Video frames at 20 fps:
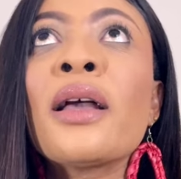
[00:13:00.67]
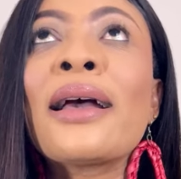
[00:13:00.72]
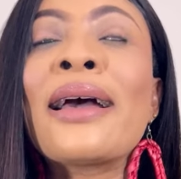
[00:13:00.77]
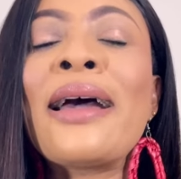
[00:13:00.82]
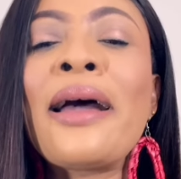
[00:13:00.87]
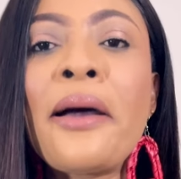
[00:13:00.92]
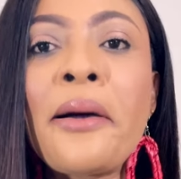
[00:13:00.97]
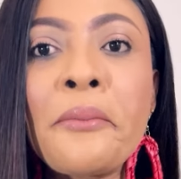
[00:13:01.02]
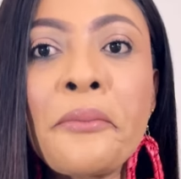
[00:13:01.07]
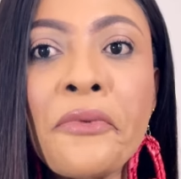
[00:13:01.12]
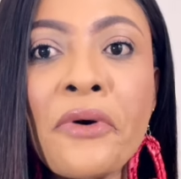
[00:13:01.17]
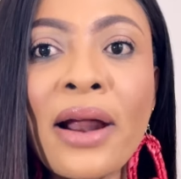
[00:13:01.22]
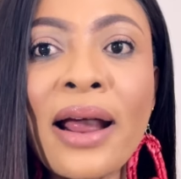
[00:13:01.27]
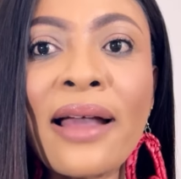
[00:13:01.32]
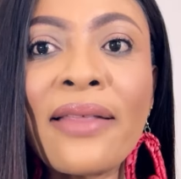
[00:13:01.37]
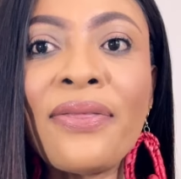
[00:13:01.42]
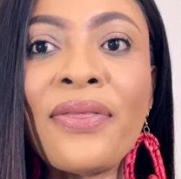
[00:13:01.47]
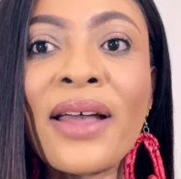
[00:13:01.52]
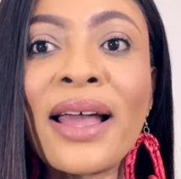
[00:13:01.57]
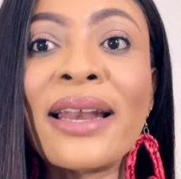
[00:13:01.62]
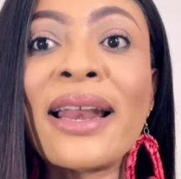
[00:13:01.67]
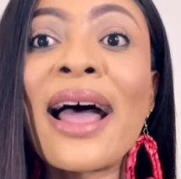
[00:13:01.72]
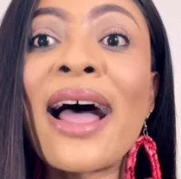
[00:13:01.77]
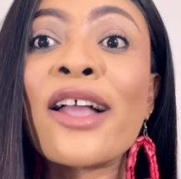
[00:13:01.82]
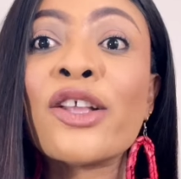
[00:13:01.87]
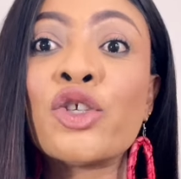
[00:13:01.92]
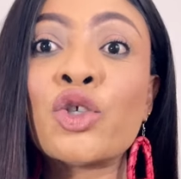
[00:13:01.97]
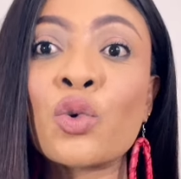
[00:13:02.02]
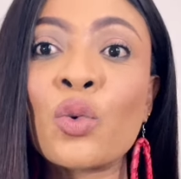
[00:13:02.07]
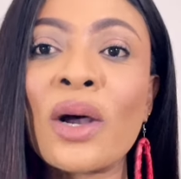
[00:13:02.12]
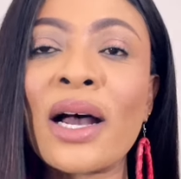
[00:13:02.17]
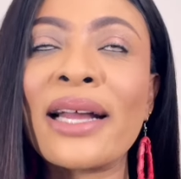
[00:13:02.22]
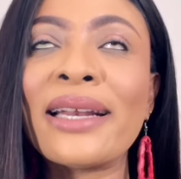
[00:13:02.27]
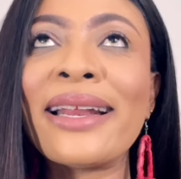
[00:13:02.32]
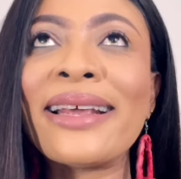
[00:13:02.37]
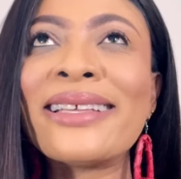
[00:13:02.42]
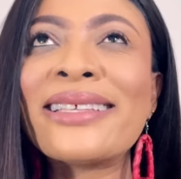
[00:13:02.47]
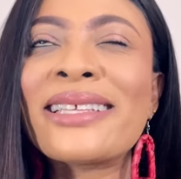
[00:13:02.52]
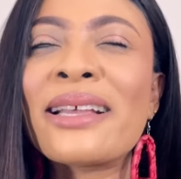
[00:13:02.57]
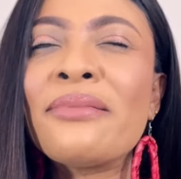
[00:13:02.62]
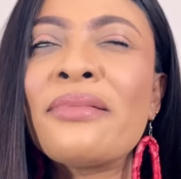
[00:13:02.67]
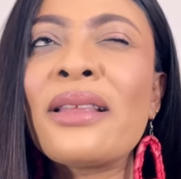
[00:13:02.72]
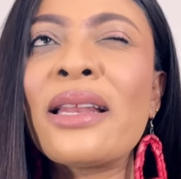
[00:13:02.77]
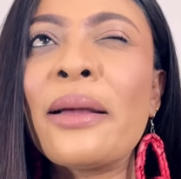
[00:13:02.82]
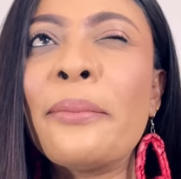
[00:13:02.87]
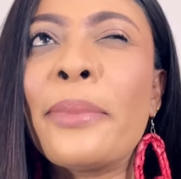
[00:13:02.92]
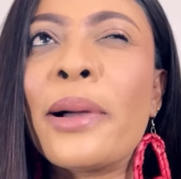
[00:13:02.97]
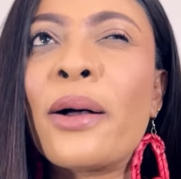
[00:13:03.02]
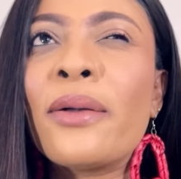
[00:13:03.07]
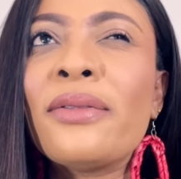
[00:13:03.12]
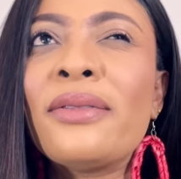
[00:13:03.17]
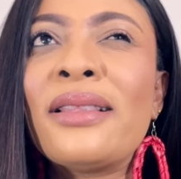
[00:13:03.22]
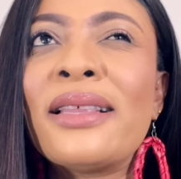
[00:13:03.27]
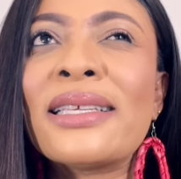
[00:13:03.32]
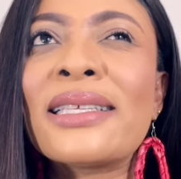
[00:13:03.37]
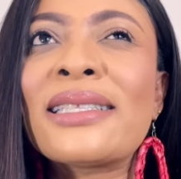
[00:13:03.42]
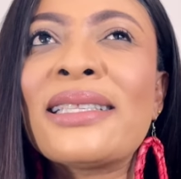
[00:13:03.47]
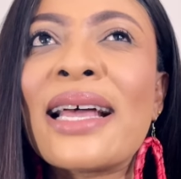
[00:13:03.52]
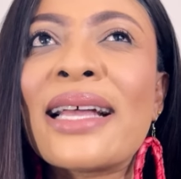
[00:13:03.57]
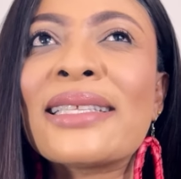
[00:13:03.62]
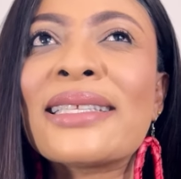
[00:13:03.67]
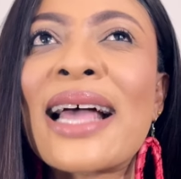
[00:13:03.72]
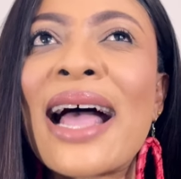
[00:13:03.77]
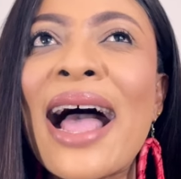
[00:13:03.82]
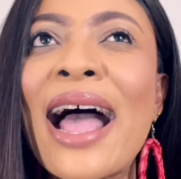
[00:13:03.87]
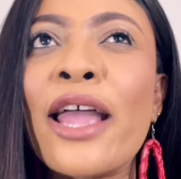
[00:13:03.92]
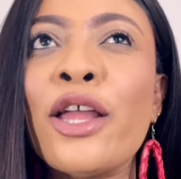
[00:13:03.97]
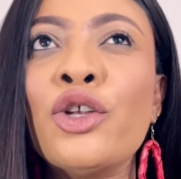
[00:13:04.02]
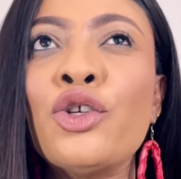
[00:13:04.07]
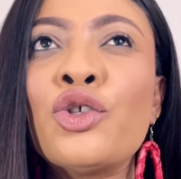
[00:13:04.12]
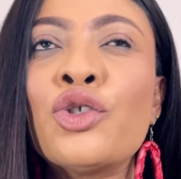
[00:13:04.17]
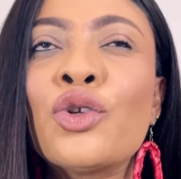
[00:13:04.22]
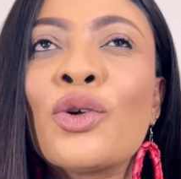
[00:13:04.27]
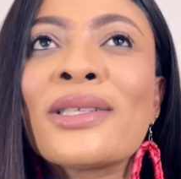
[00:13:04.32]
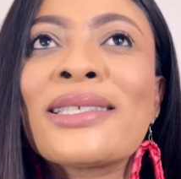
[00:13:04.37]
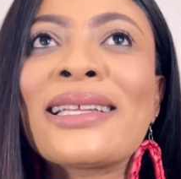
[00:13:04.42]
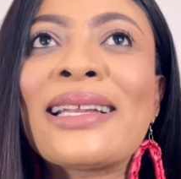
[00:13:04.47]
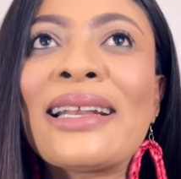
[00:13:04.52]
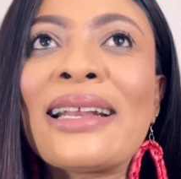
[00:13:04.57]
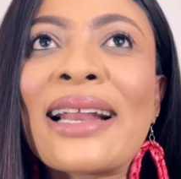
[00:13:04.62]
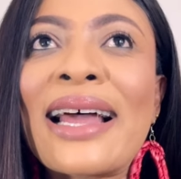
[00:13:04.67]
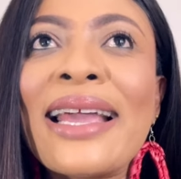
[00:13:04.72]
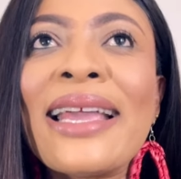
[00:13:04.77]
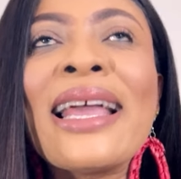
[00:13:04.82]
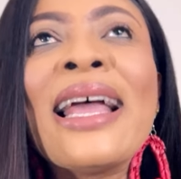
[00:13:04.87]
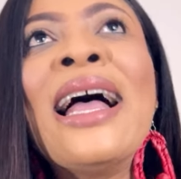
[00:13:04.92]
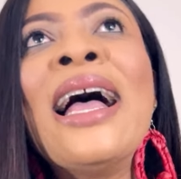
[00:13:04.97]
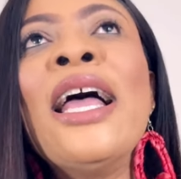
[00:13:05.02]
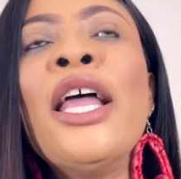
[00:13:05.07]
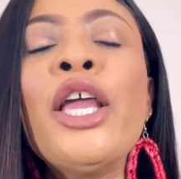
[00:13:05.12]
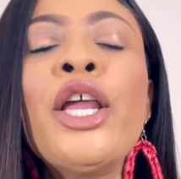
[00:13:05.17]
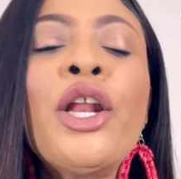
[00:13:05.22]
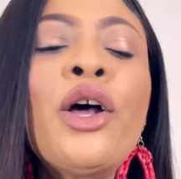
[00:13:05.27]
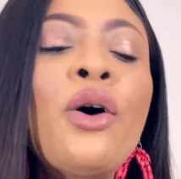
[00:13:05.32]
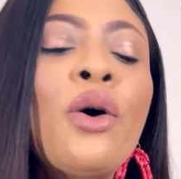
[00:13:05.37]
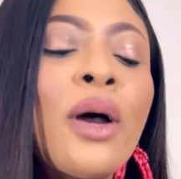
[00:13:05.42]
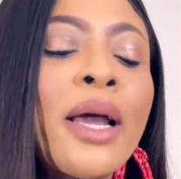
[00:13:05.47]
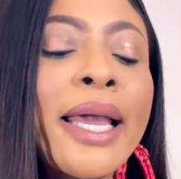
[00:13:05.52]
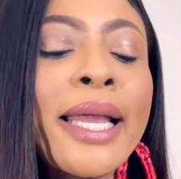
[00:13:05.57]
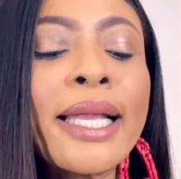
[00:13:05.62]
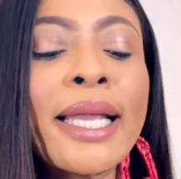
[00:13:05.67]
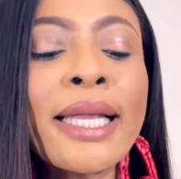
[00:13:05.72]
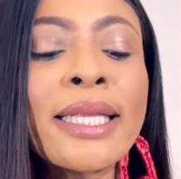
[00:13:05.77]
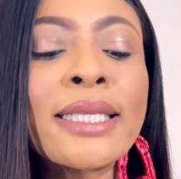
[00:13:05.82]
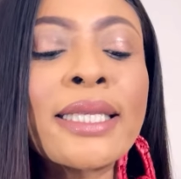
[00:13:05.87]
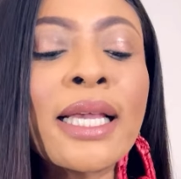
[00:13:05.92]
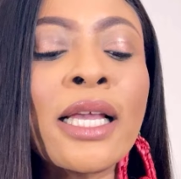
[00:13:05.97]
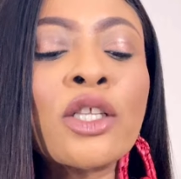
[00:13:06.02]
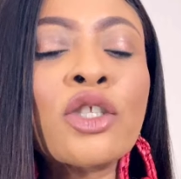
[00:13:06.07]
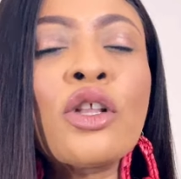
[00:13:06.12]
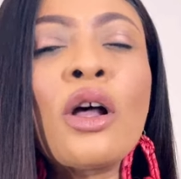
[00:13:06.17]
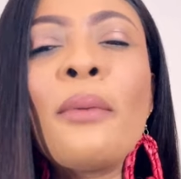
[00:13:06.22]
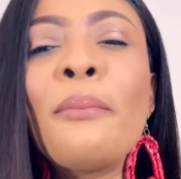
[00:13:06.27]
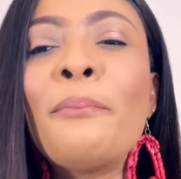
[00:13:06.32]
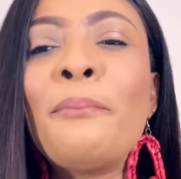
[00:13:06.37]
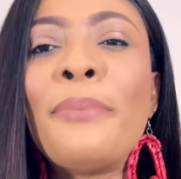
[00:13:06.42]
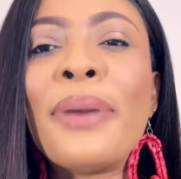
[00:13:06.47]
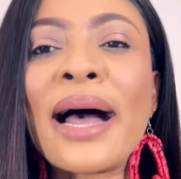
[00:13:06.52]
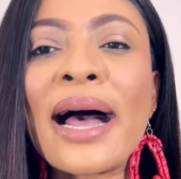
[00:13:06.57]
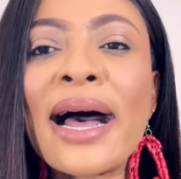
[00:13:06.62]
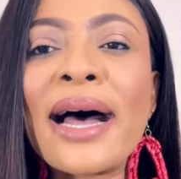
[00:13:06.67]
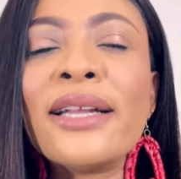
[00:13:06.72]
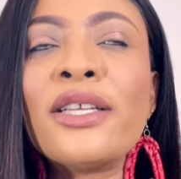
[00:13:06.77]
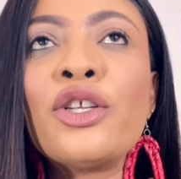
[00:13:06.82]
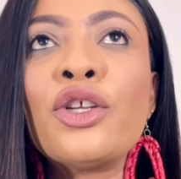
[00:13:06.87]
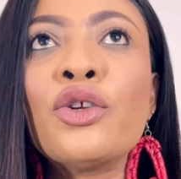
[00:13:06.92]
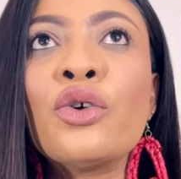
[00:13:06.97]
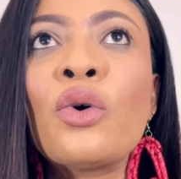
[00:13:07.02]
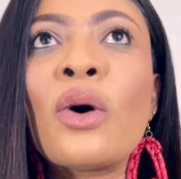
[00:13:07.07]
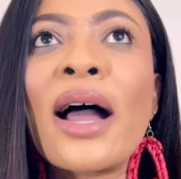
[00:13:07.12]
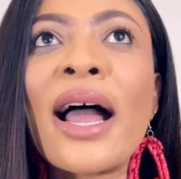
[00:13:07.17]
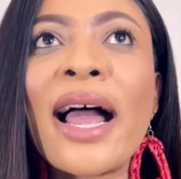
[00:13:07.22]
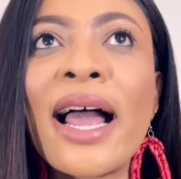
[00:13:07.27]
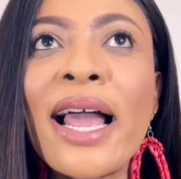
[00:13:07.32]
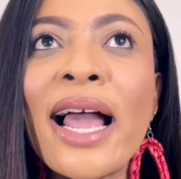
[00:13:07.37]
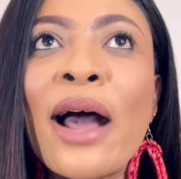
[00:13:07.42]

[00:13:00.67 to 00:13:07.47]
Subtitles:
Camera than Ajwa. There is something about this that I do not like, you know. It's not bad, you know.